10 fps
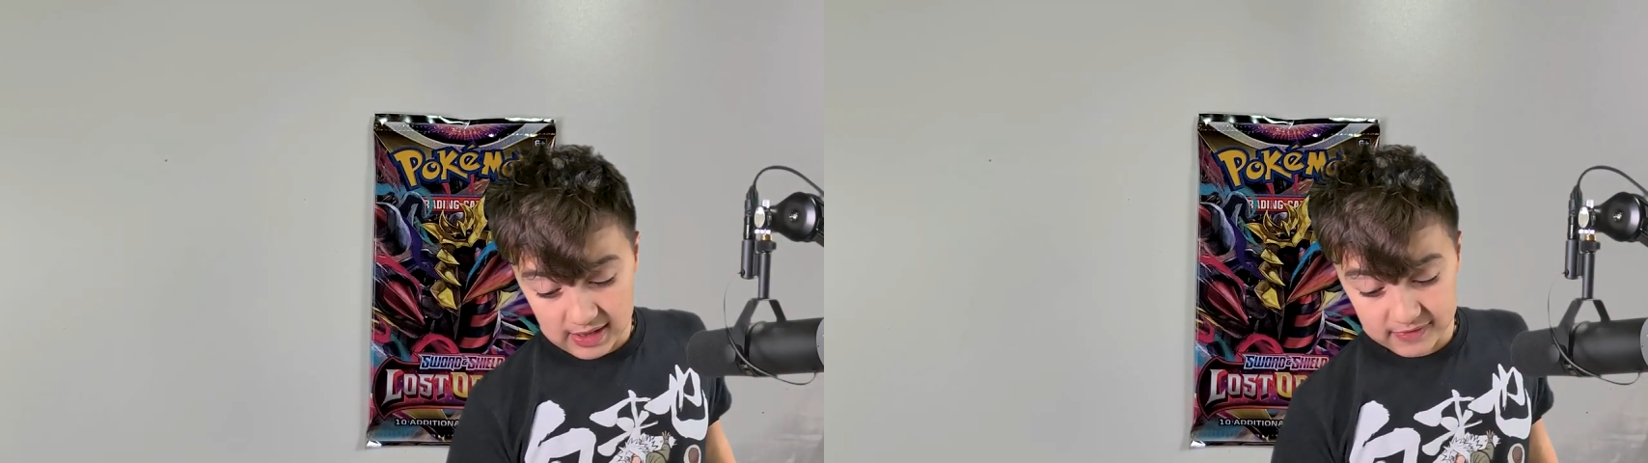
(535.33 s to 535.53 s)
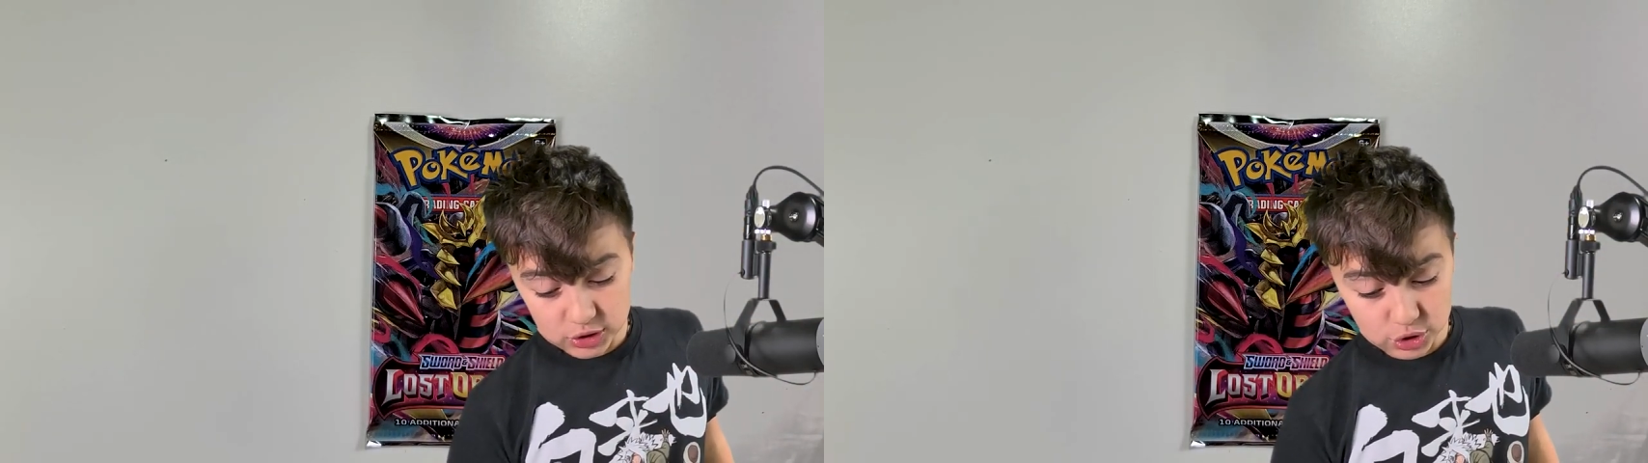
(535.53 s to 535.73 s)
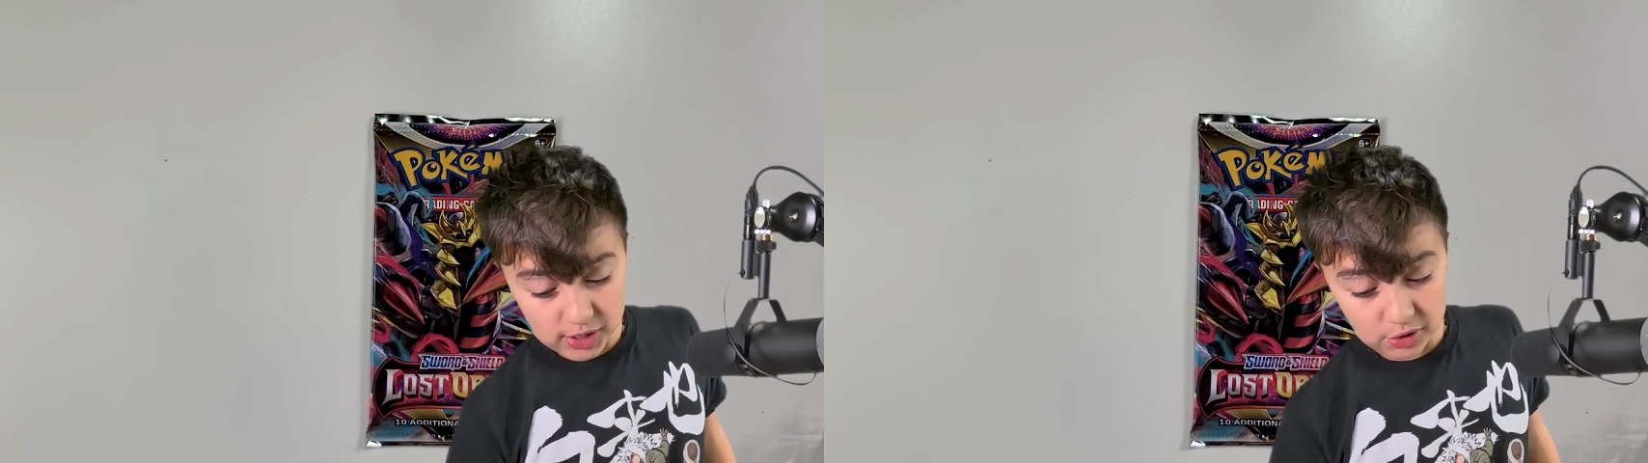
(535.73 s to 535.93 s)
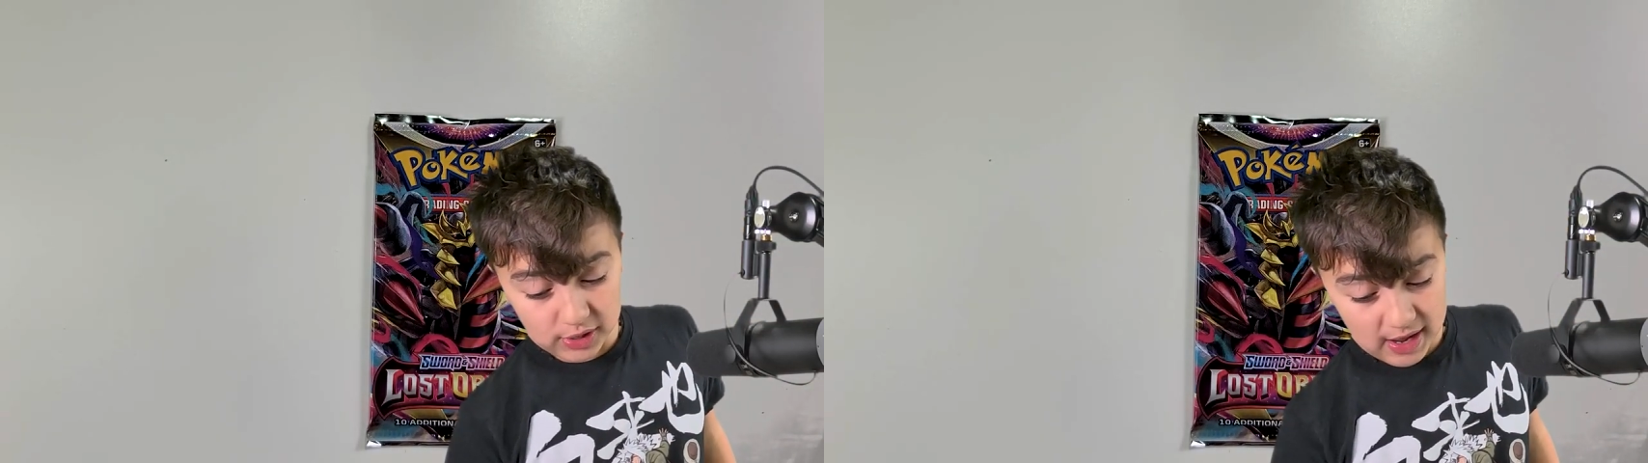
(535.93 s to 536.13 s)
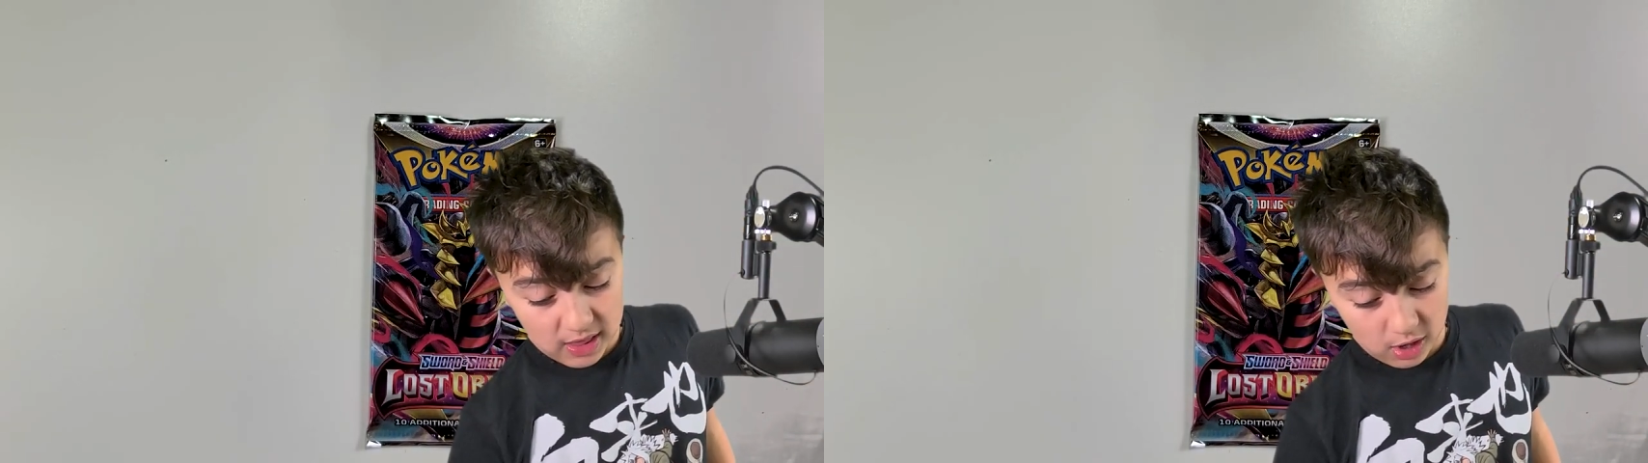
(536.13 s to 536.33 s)
I have the
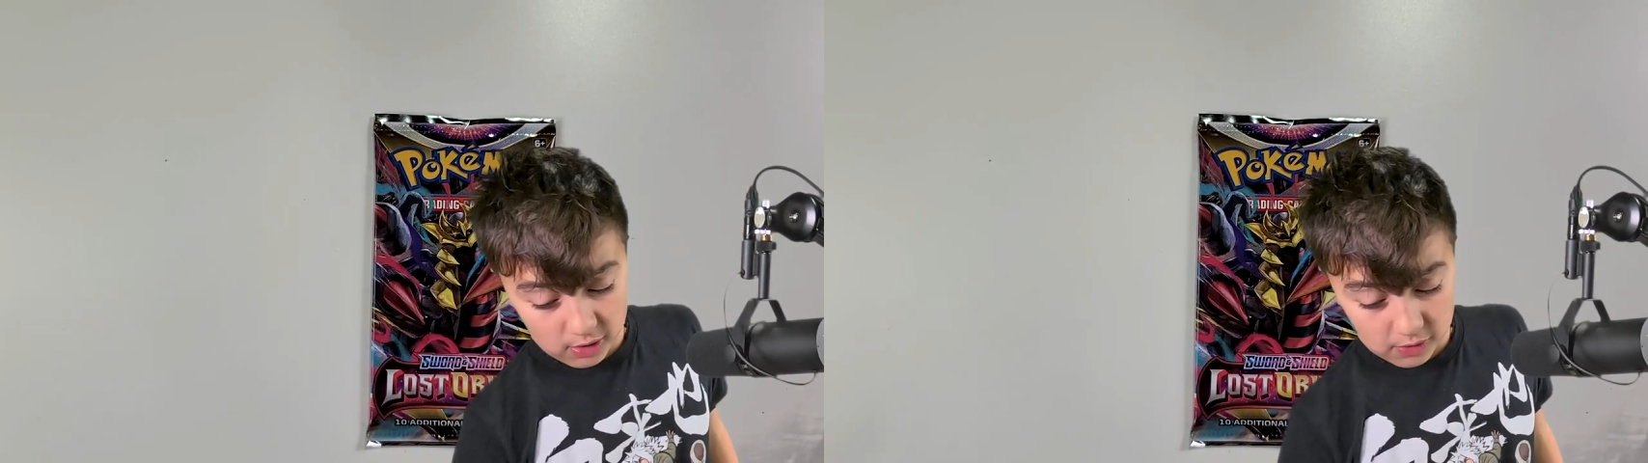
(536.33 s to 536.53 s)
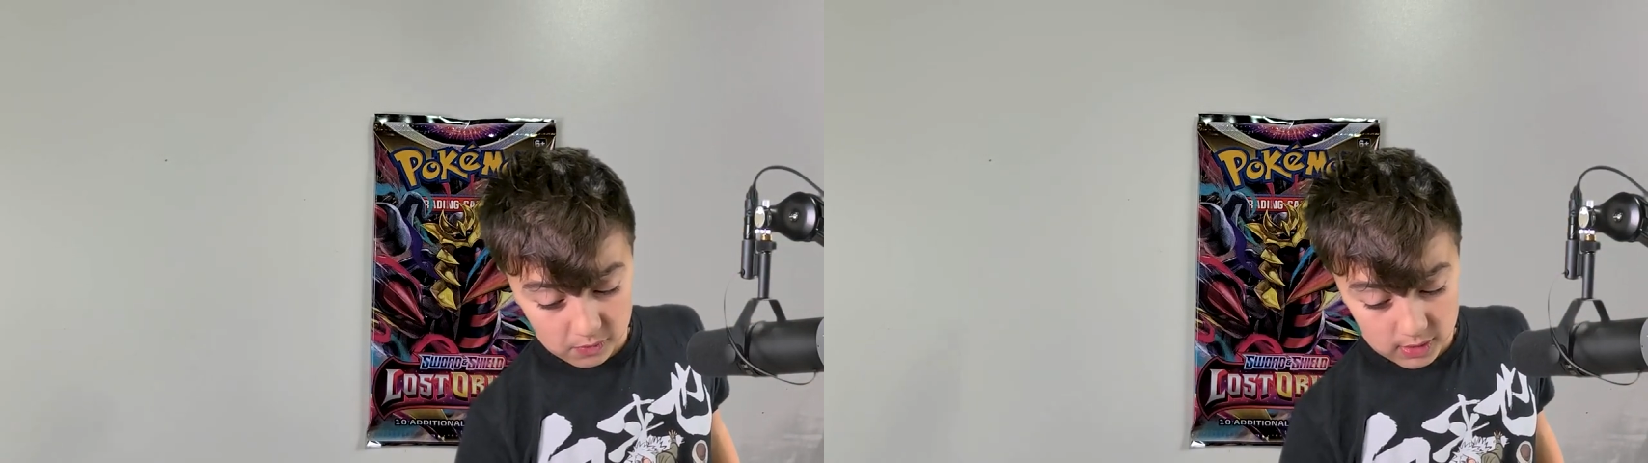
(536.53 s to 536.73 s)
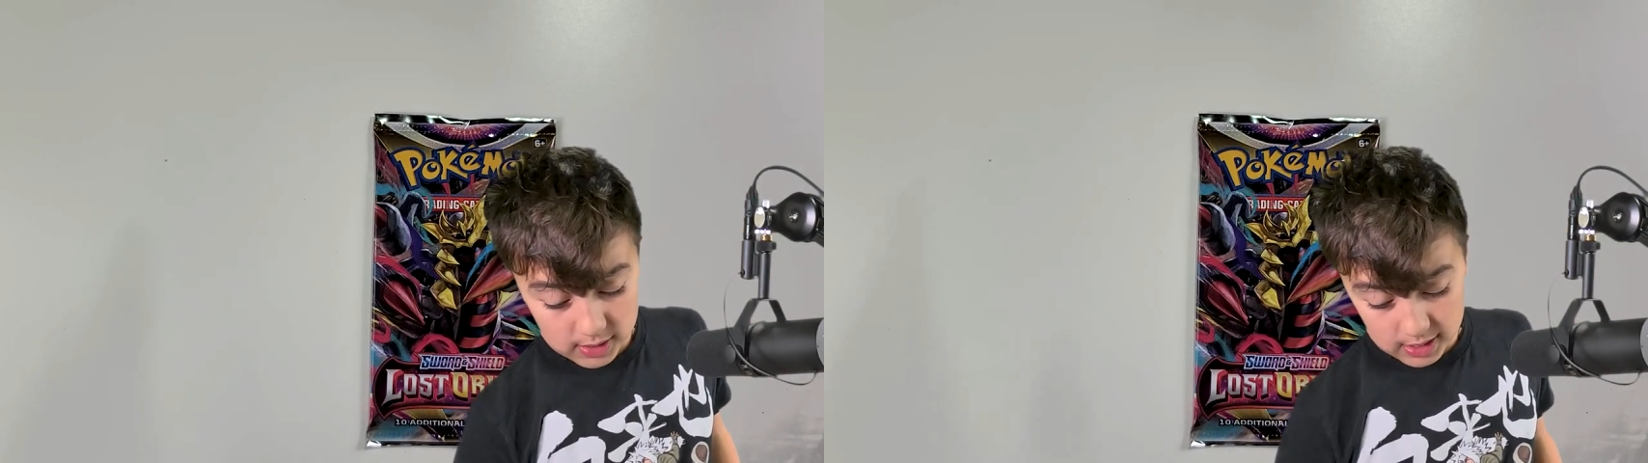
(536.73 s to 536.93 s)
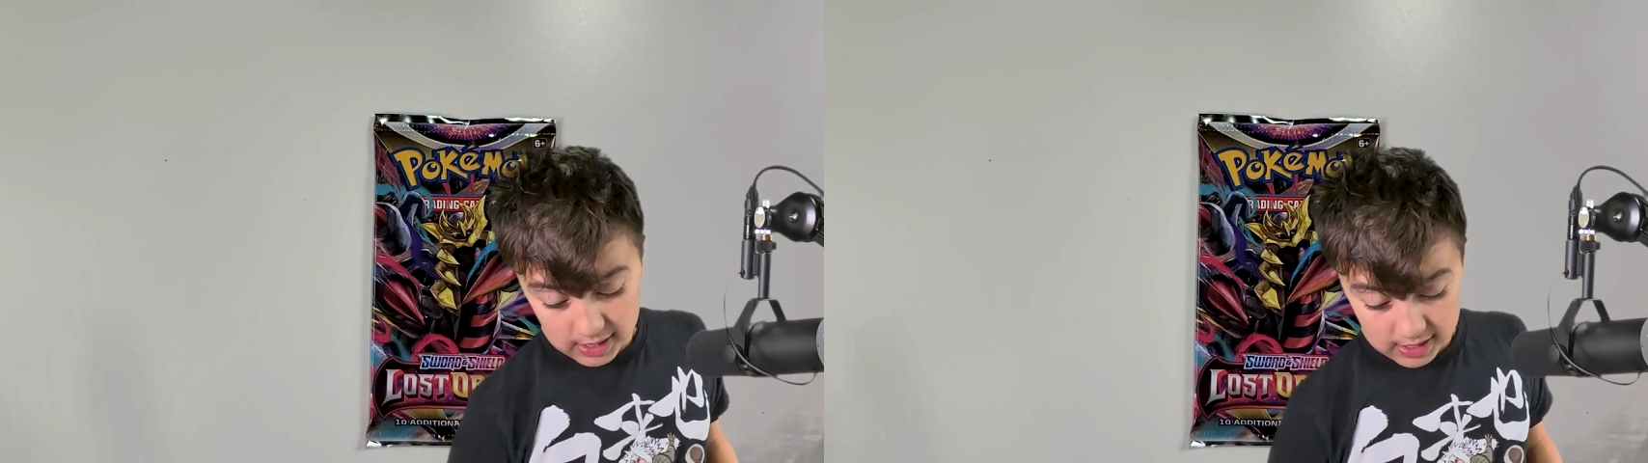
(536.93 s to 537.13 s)
Trainer Gallery one